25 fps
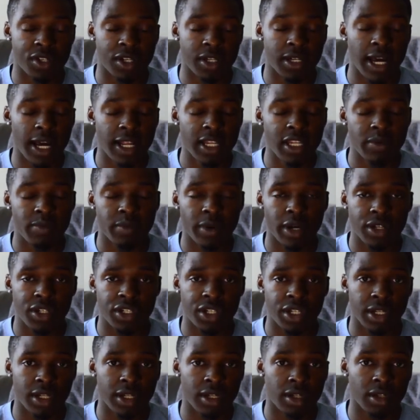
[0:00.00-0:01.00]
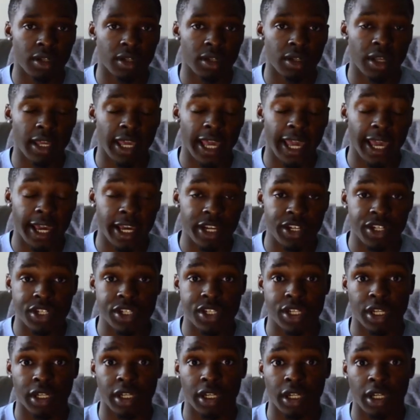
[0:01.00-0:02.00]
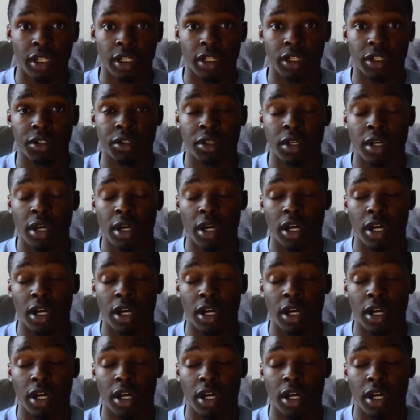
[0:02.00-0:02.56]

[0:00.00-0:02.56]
And not to mention, age is a